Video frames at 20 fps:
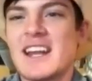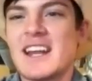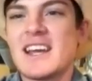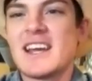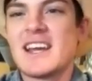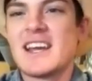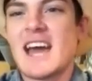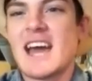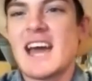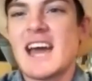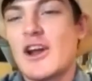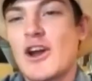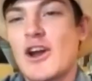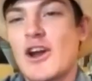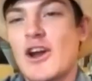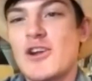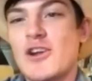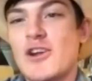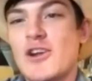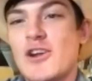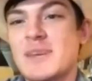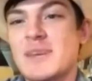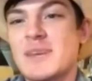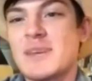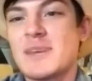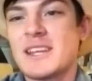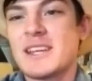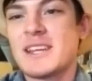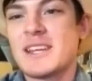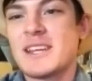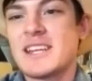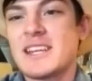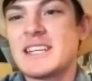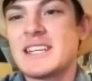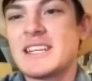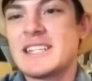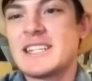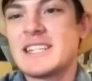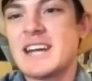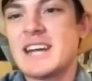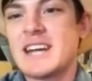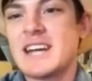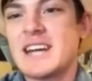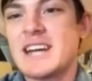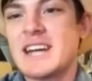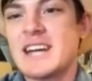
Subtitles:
At home, it'd get dark